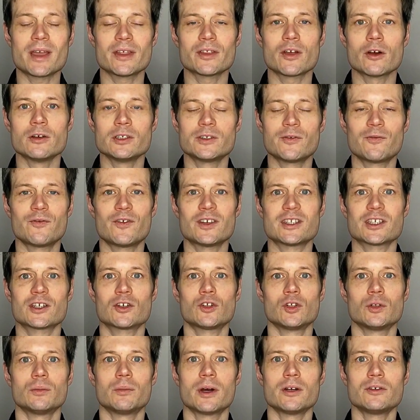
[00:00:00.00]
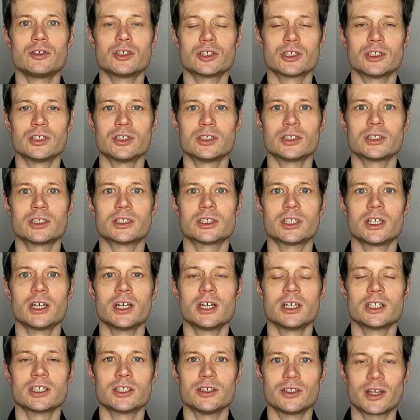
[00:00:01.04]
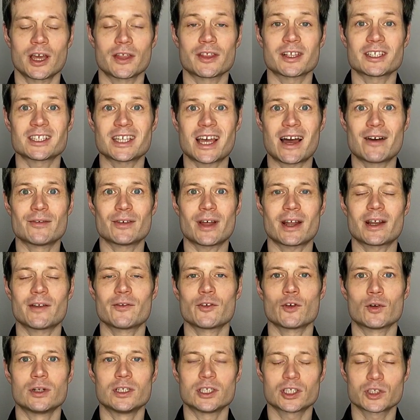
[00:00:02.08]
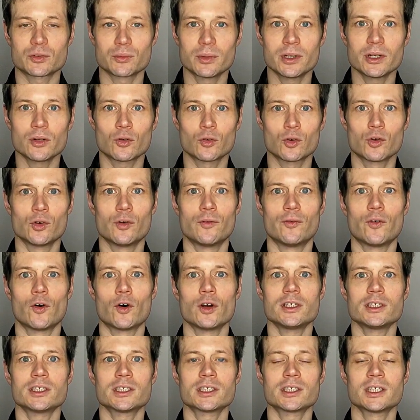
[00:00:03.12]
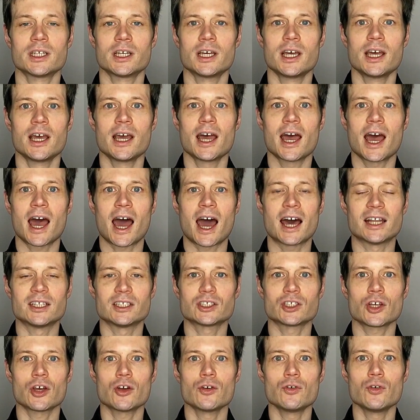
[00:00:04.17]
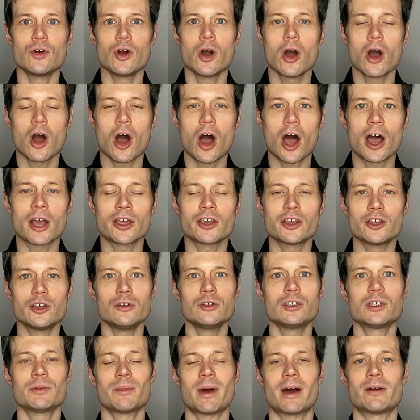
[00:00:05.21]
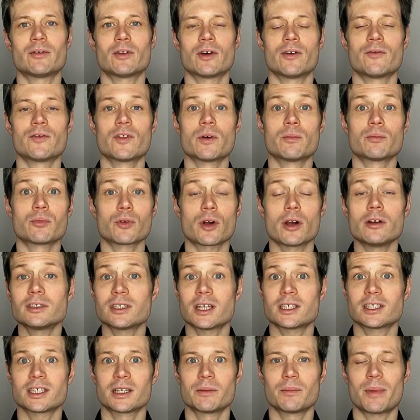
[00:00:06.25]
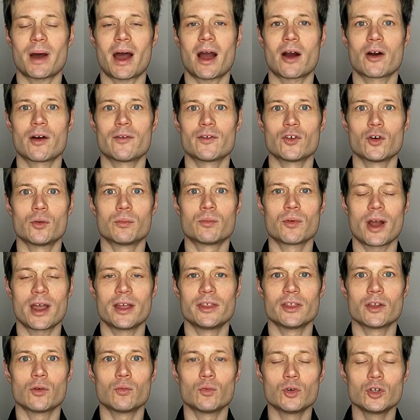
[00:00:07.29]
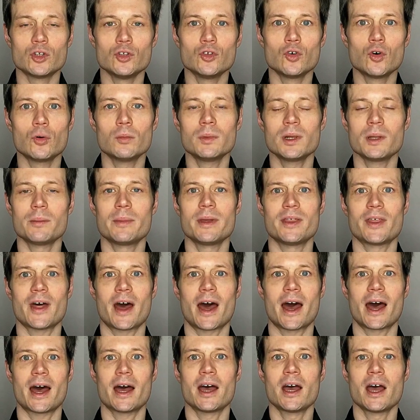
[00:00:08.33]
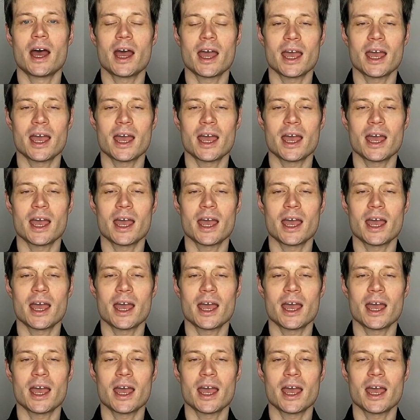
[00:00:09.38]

those physical motions, to get the sound out of your instrument or your voice. And so a huge amount of the processing power of your brain that would normally be there